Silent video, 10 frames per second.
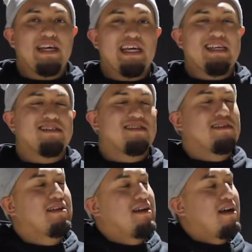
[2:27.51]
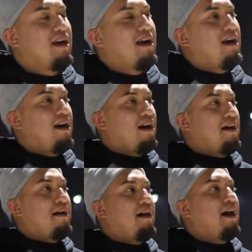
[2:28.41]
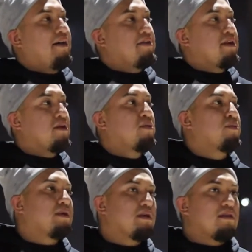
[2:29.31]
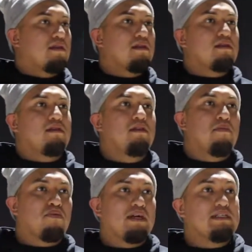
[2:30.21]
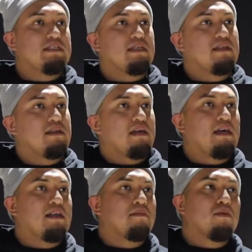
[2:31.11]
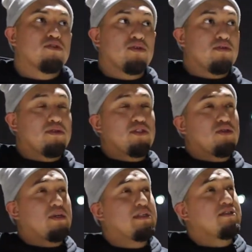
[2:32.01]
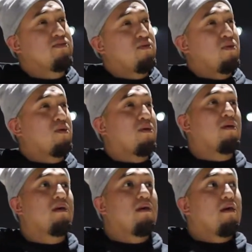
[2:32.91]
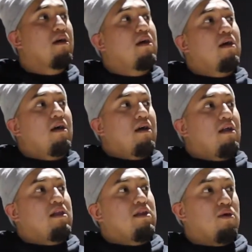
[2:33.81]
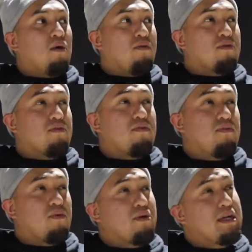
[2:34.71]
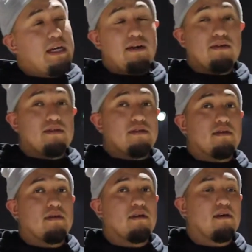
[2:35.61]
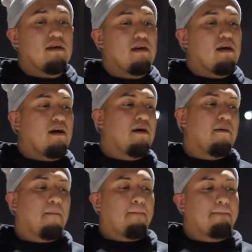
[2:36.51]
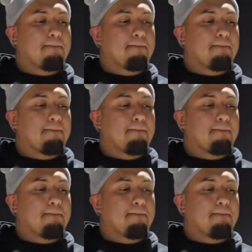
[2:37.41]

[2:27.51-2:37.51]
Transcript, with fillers: age. Uh, I dealt with depression and emotional distress for a little over four years. Um,